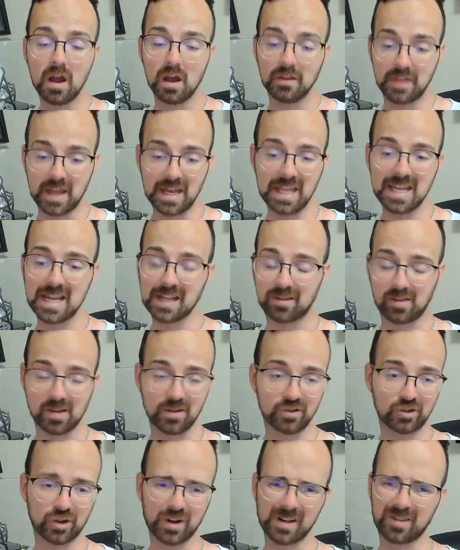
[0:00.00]
Then he gets
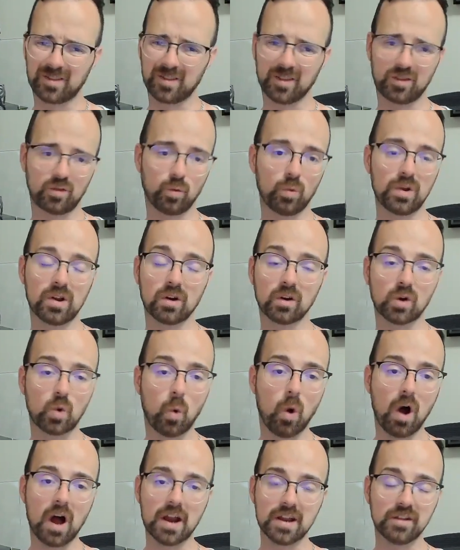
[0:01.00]
injured. It's this weird
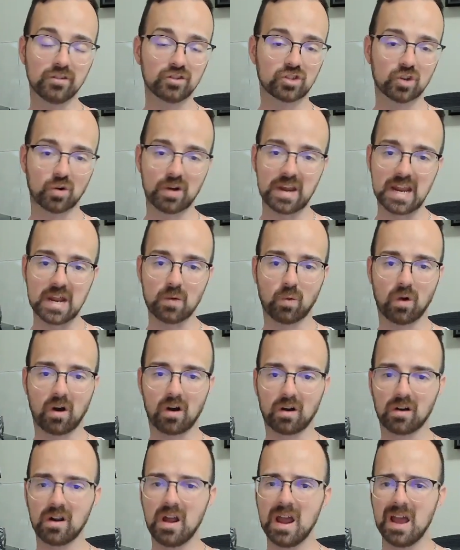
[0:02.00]
quad injury
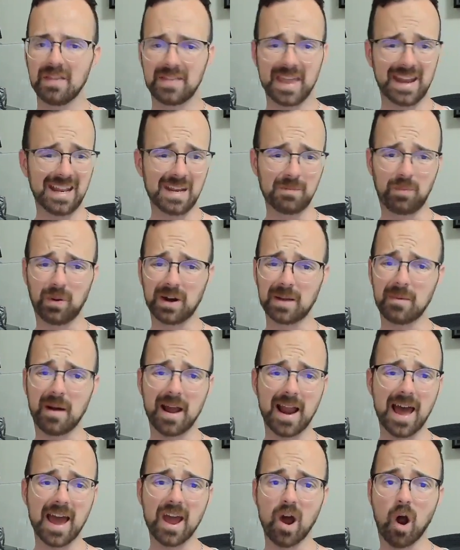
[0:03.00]
where they didn't put him on
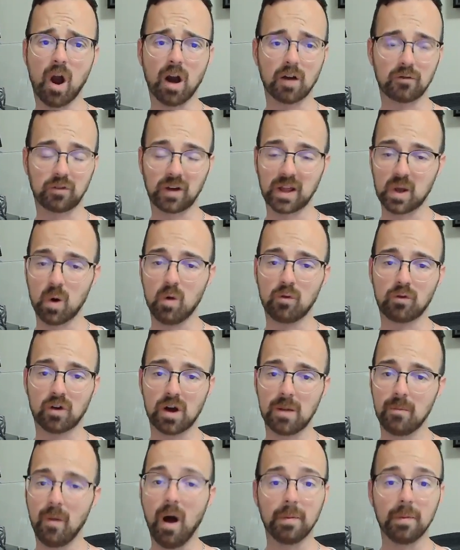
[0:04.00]
IR for over
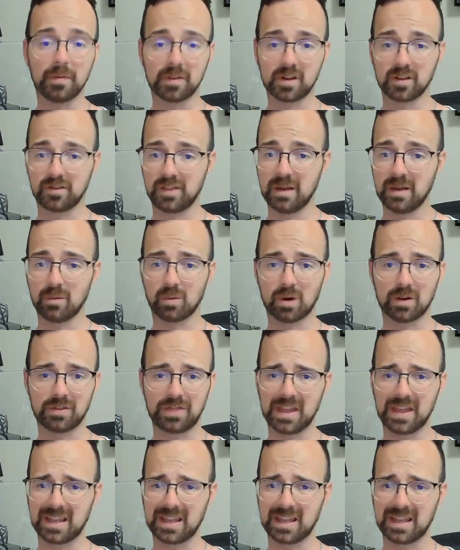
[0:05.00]
a month because they were